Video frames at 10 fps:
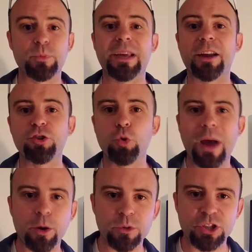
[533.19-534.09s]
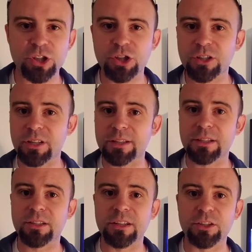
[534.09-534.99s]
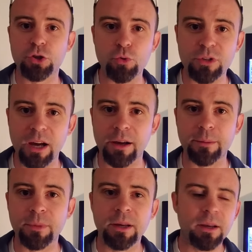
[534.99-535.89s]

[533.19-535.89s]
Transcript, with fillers: we got a new acquisition, says it's a two-time,